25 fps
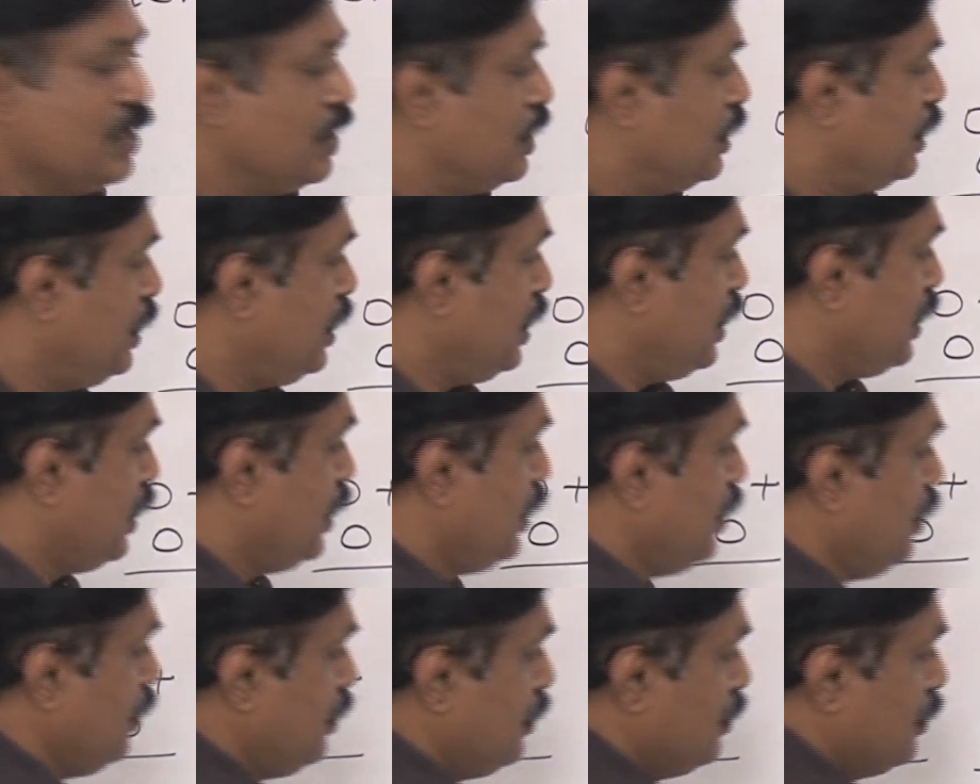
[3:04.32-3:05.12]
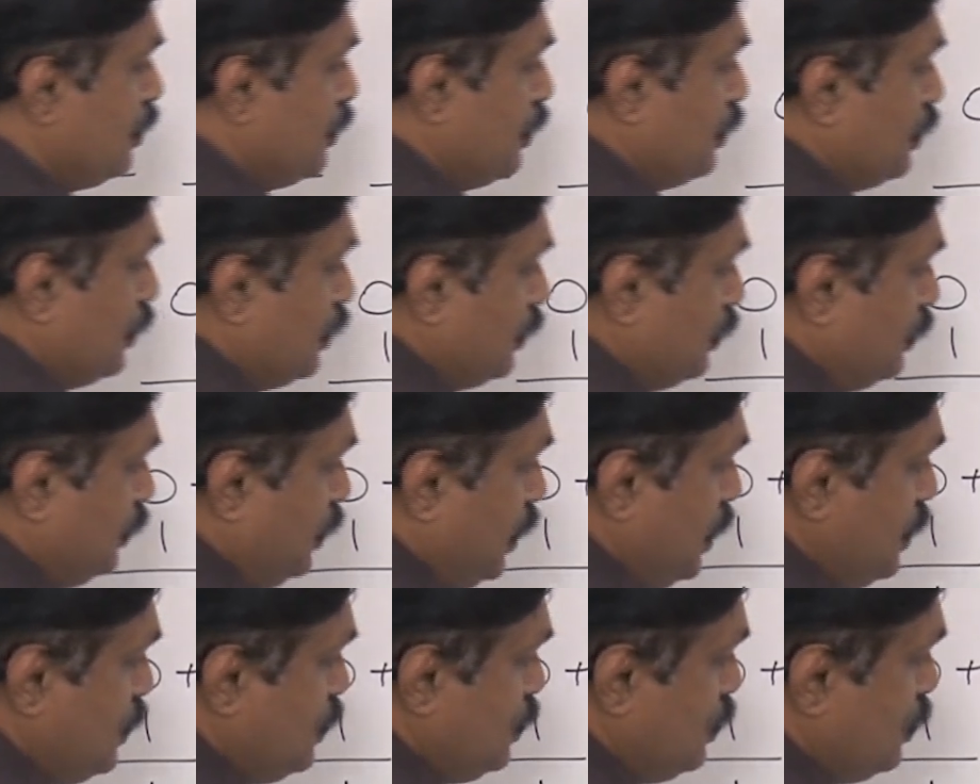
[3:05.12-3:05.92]
Here
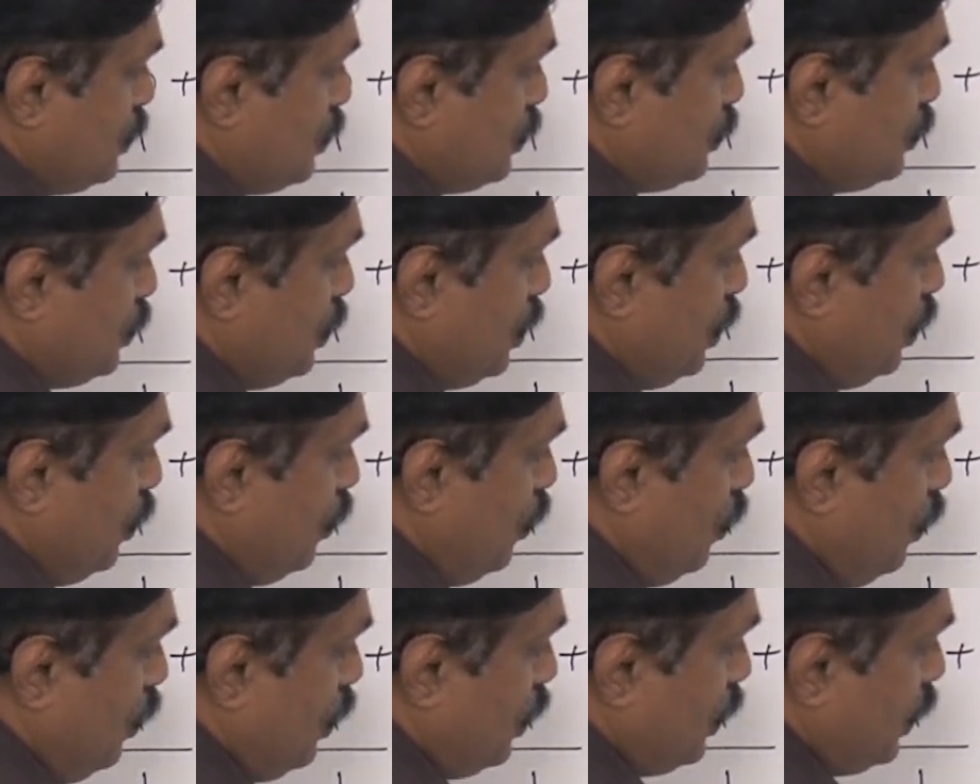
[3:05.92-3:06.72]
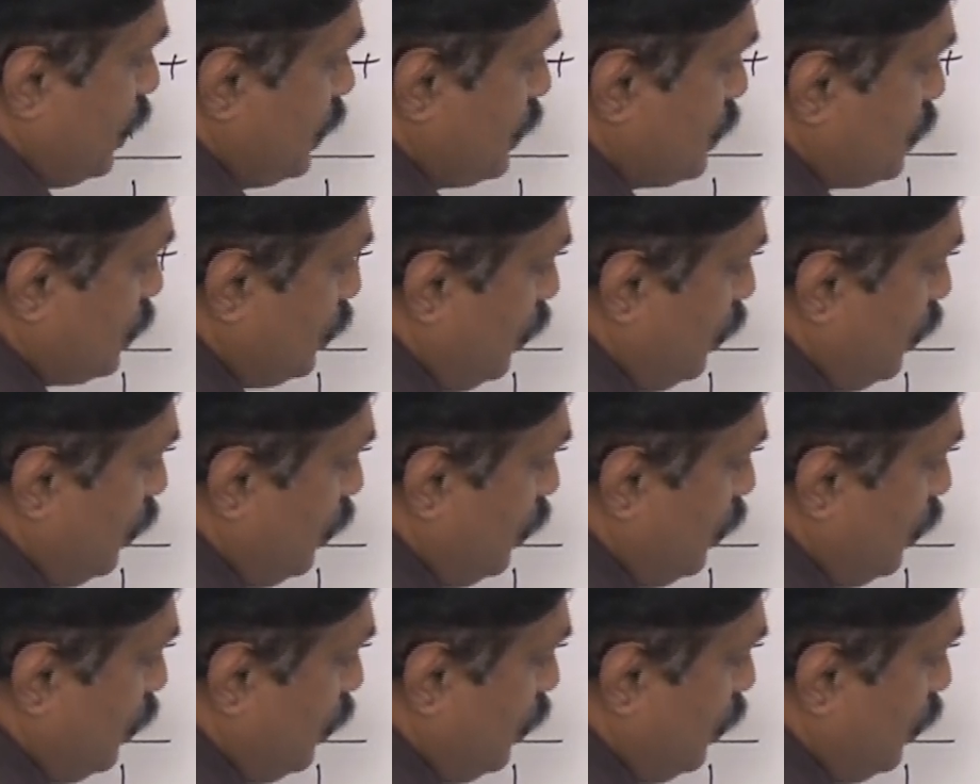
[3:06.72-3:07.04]
this 0 is